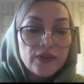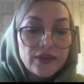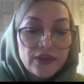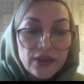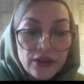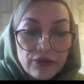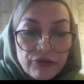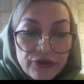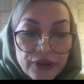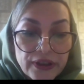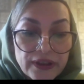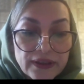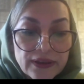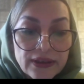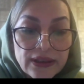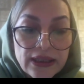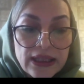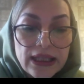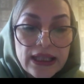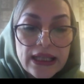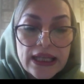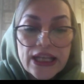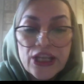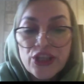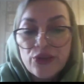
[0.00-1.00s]

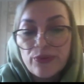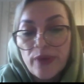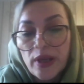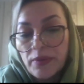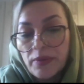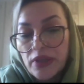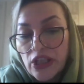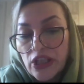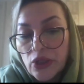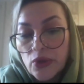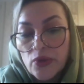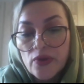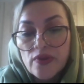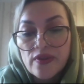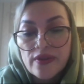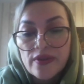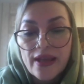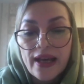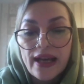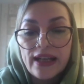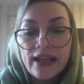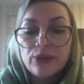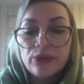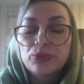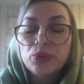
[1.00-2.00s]
differently, it may be deduced
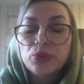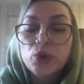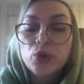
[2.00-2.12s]
that